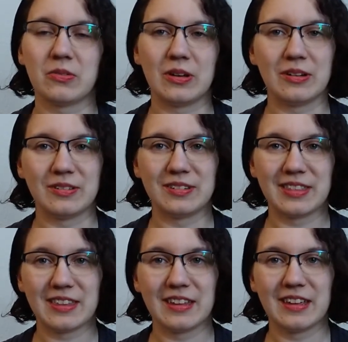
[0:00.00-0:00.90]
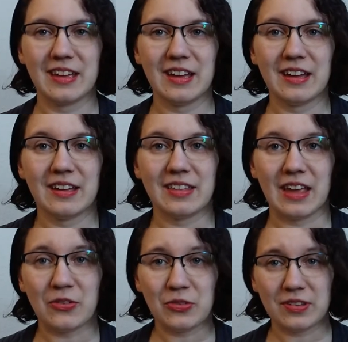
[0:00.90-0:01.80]
Well,
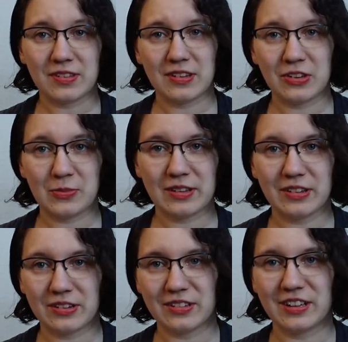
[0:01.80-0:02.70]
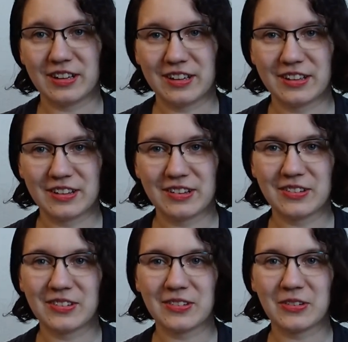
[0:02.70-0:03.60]
thanks for listening to my little
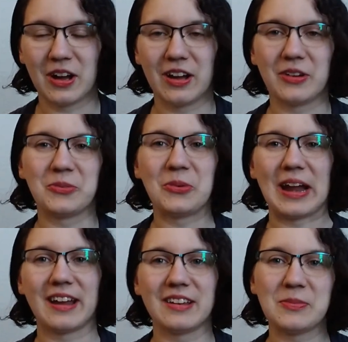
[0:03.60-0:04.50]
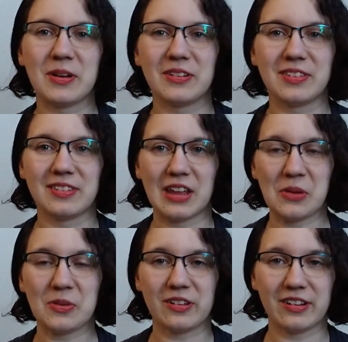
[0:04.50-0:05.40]
rant about
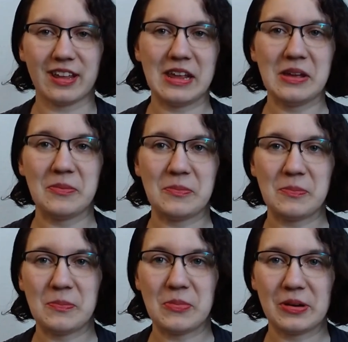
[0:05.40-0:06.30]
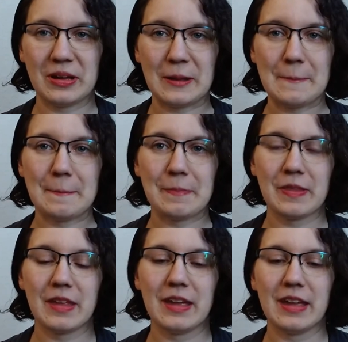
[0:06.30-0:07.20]
sustainability, but
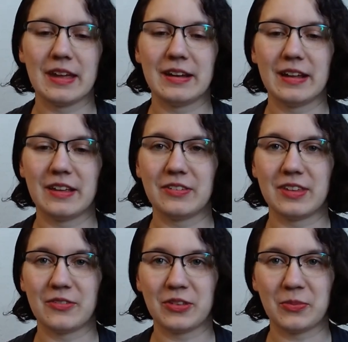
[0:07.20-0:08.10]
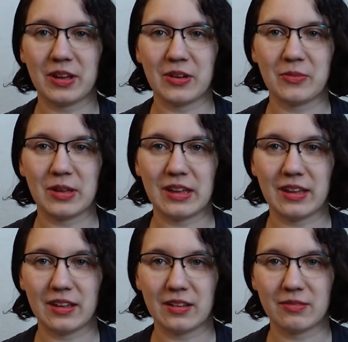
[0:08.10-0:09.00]
it has definitely become
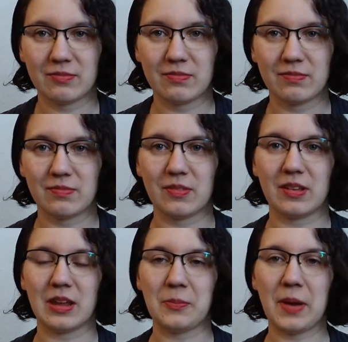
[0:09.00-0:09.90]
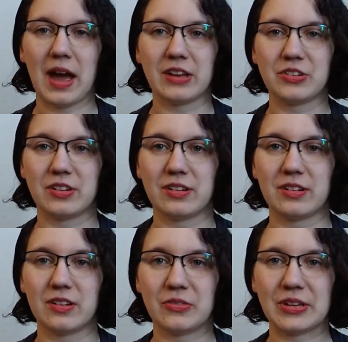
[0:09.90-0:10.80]
a passion
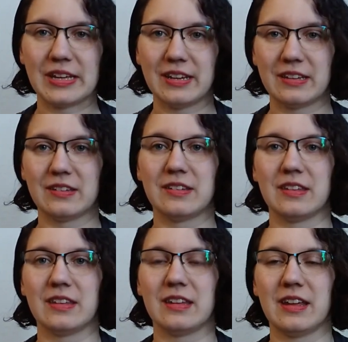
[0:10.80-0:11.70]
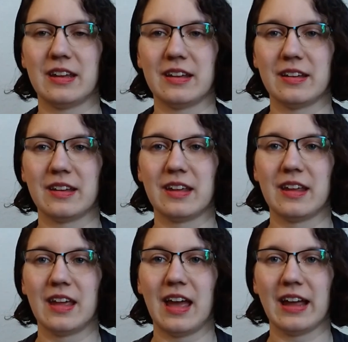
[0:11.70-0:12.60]
of late, and
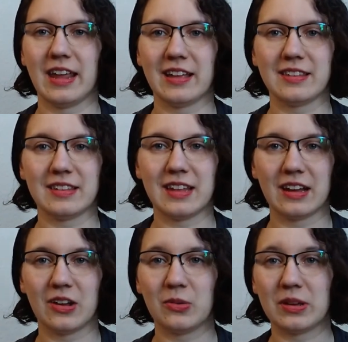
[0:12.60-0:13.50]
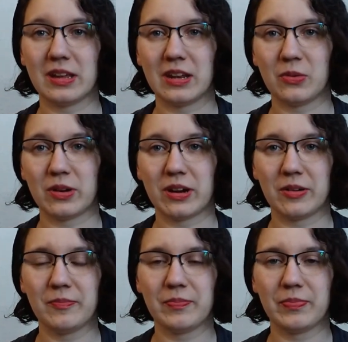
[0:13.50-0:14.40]
I can't see that going anywhere.